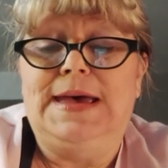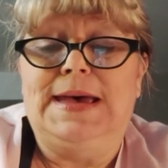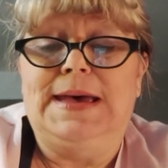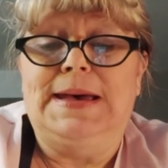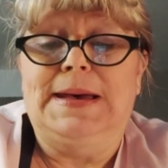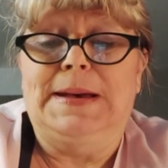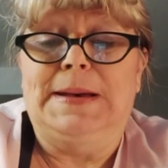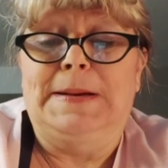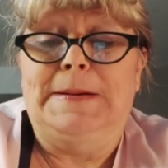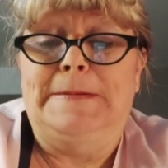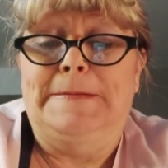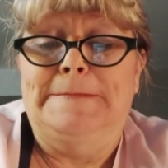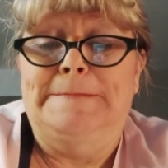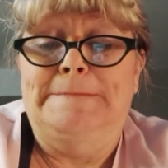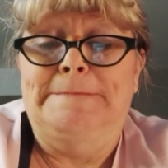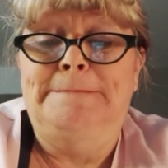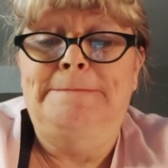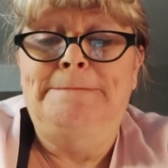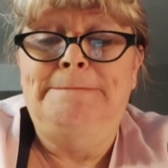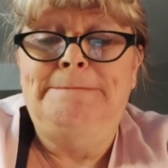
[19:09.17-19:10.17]

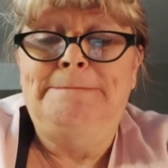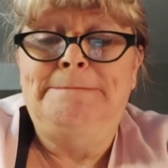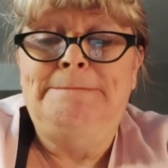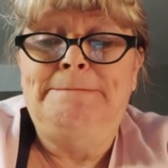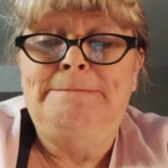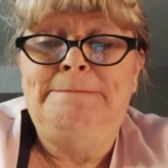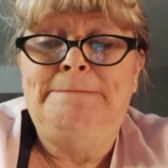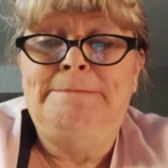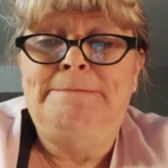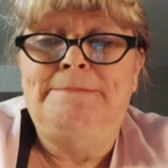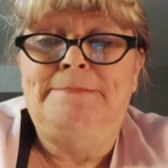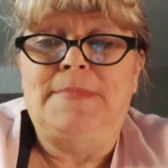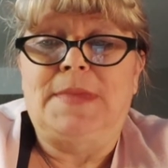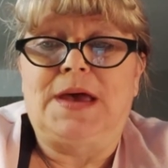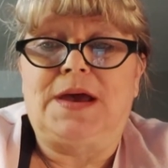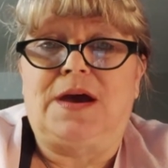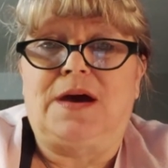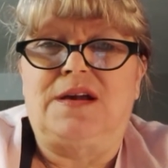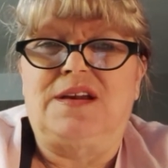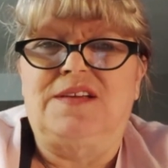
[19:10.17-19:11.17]

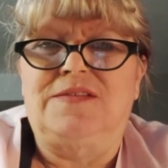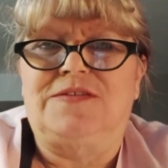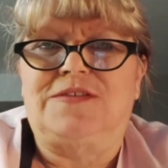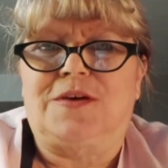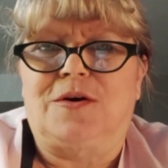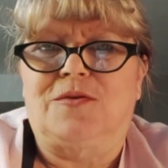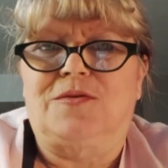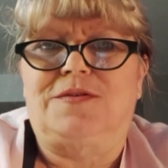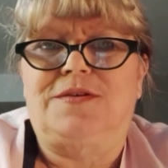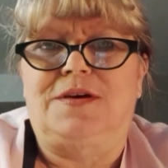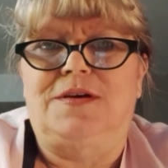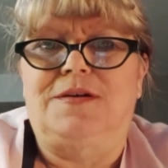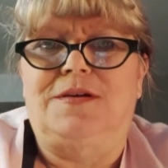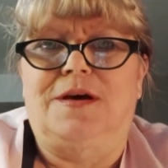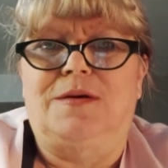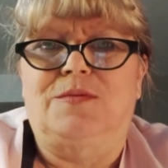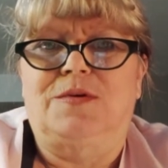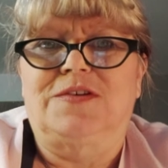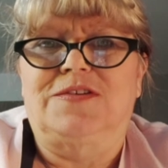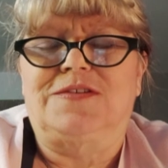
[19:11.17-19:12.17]
I got insulted.
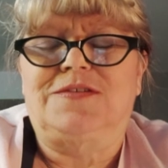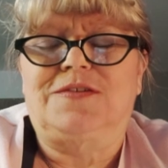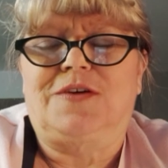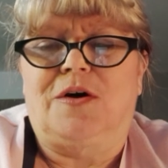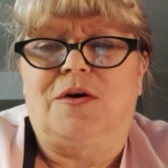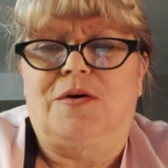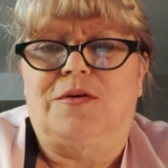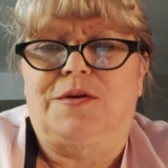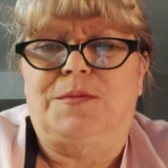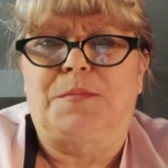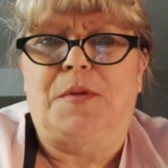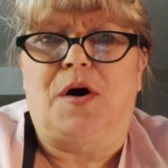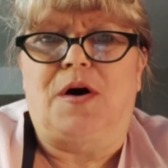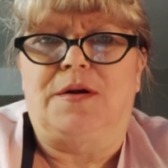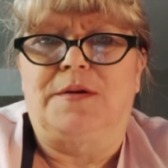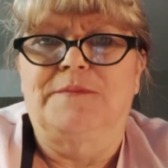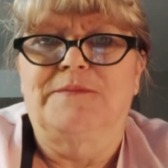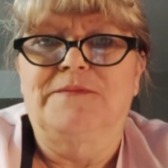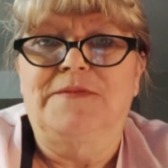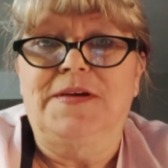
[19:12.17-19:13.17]
I was called a
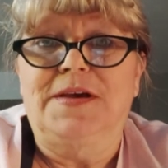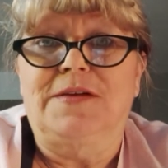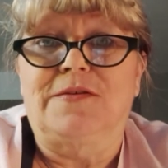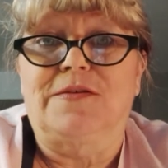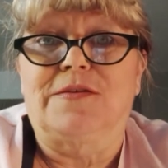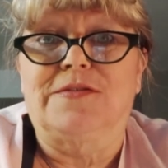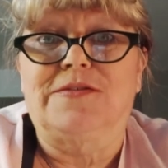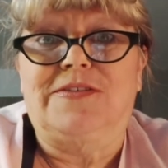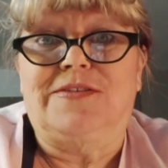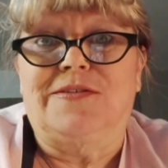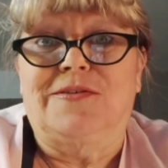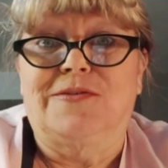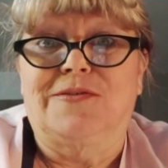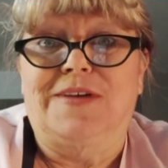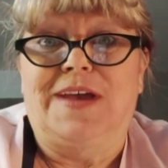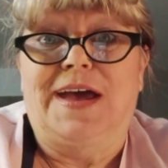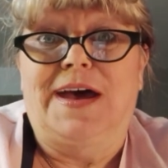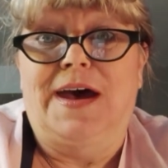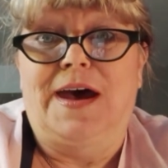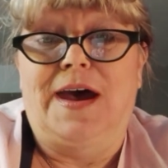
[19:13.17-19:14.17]
bottom feeder. So
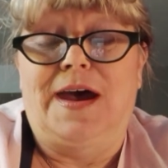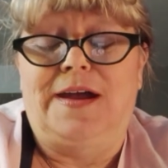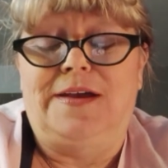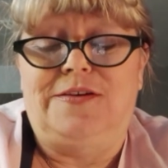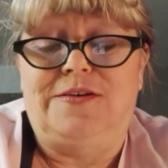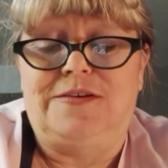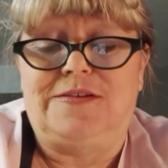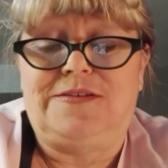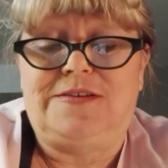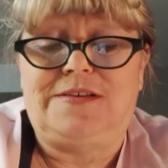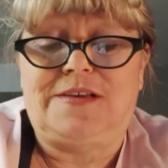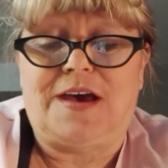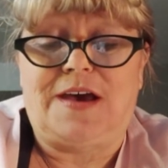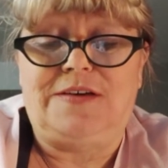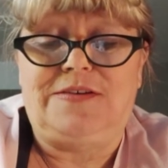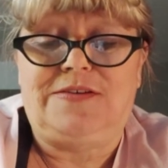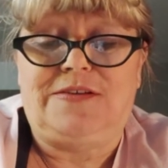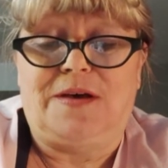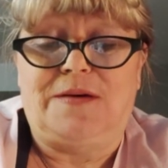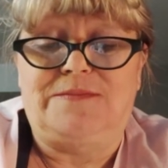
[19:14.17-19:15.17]
yeah, I
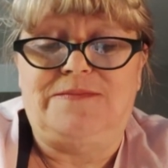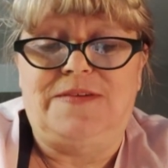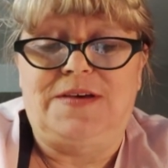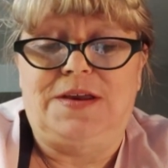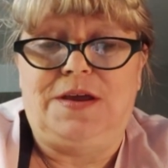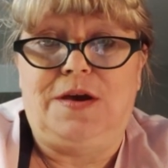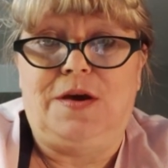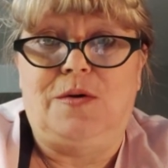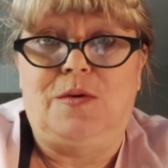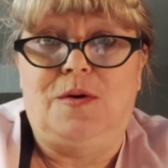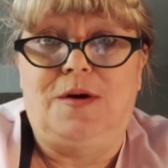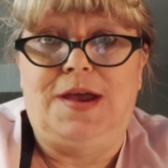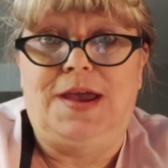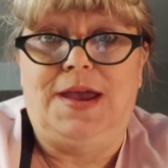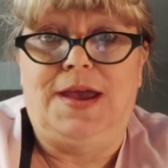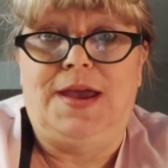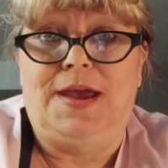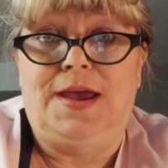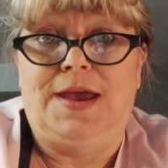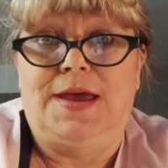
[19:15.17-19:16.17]
stopped
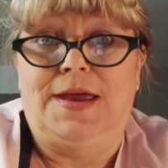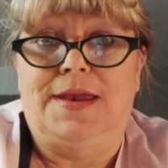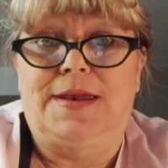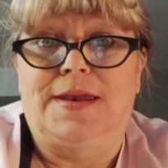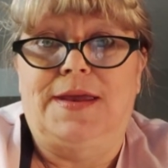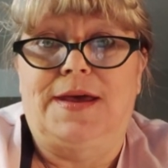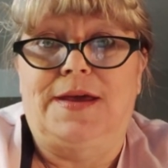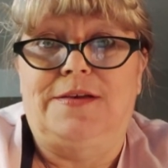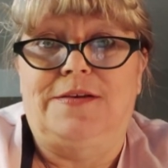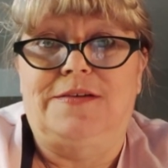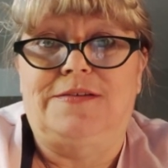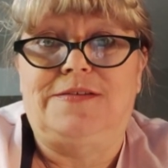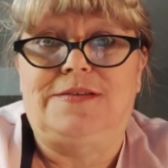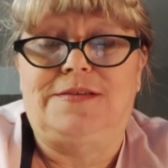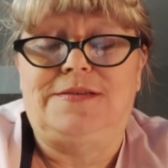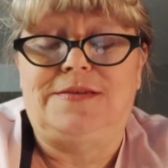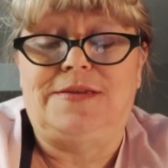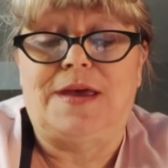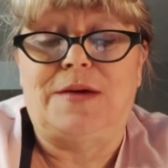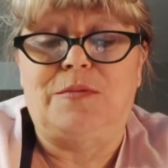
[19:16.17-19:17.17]
videoing, and
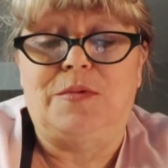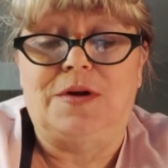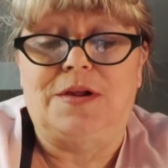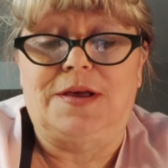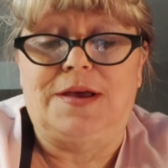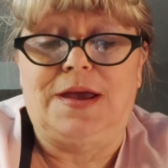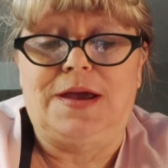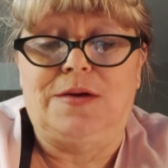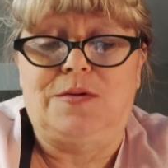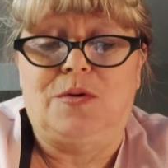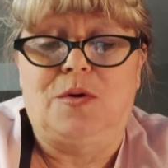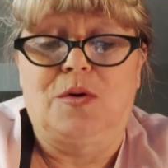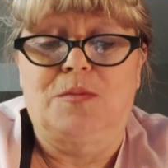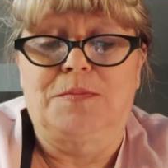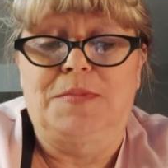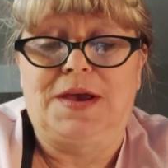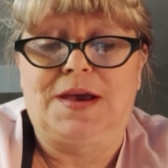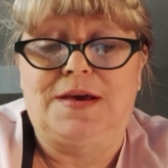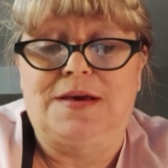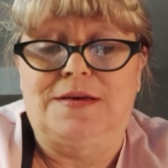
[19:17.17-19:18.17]
that really hit
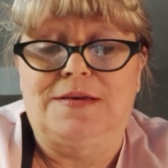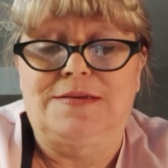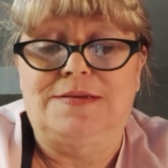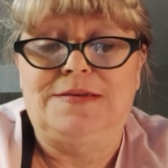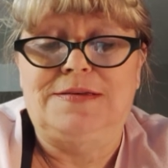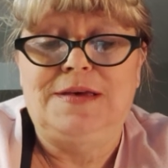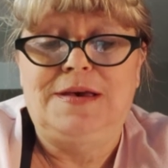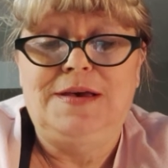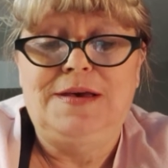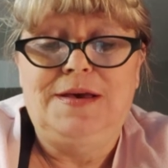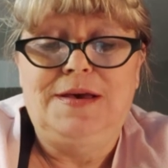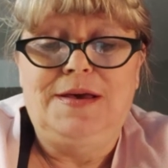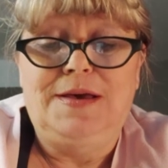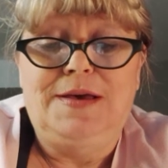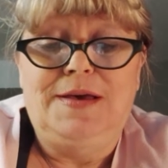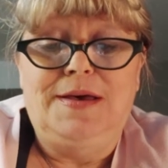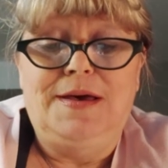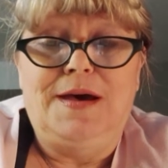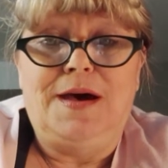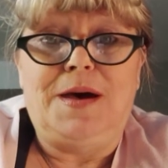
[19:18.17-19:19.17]
home because
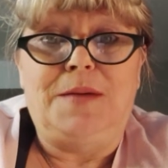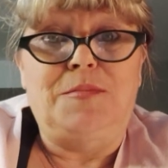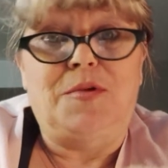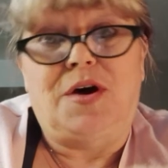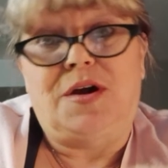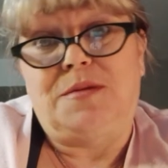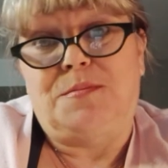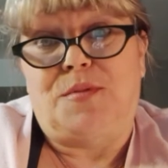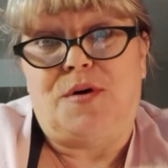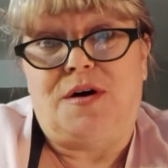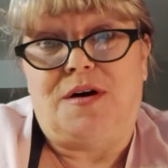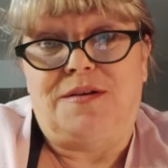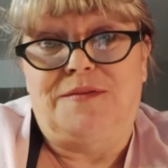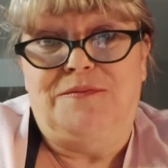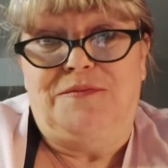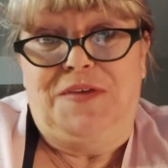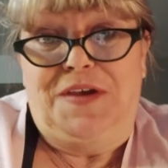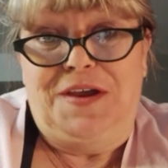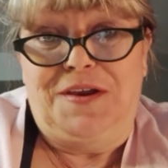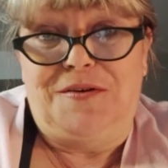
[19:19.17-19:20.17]
I'm not a
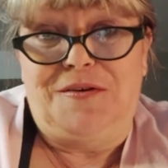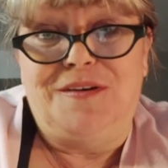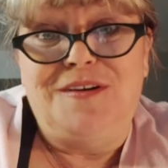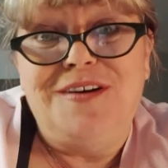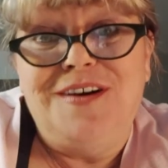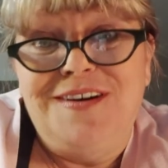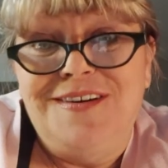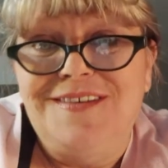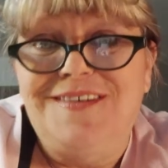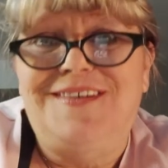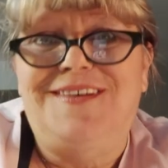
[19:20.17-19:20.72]
bottom feeder.